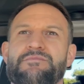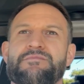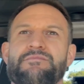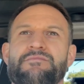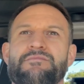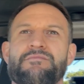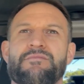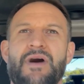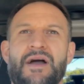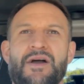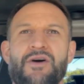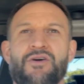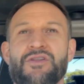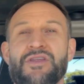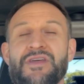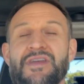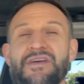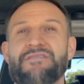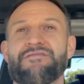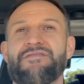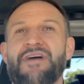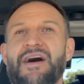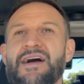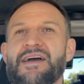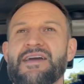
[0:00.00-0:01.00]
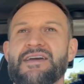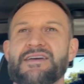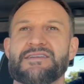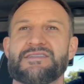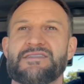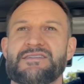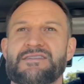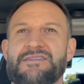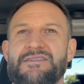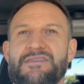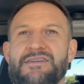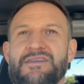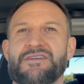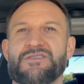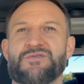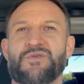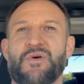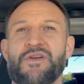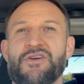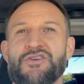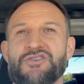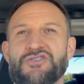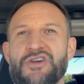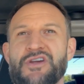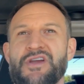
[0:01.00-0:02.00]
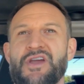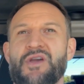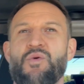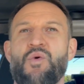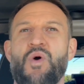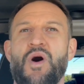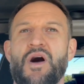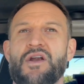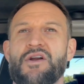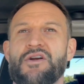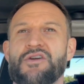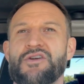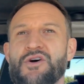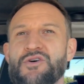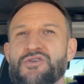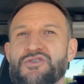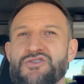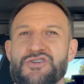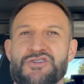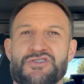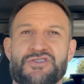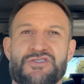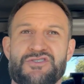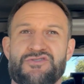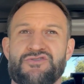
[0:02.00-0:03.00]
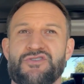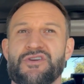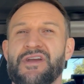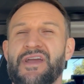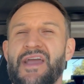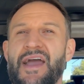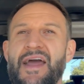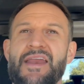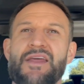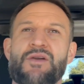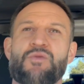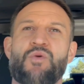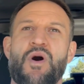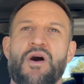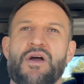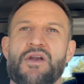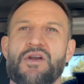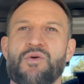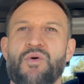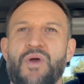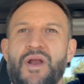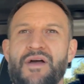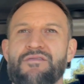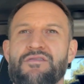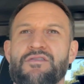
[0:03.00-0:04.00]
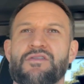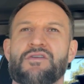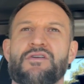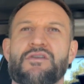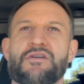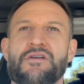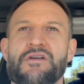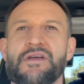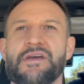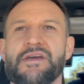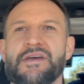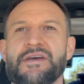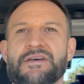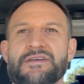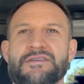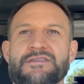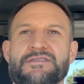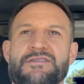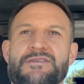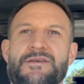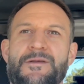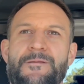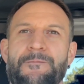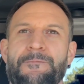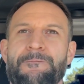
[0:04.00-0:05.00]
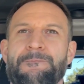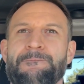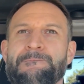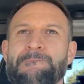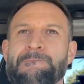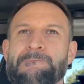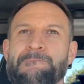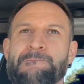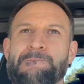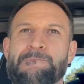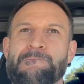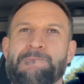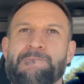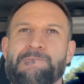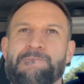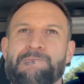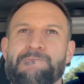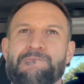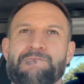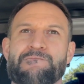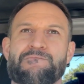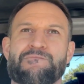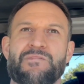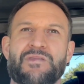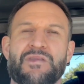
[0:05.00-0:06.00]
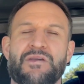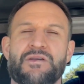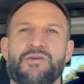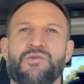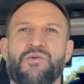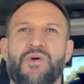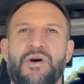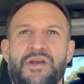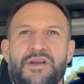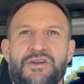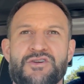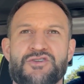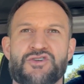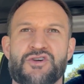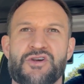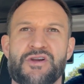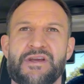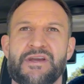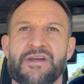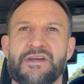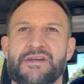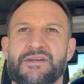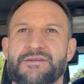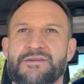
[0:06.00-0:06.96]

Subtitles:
My only advice is when you're drinking water, don't just drink any water. What I've learned is you want to drink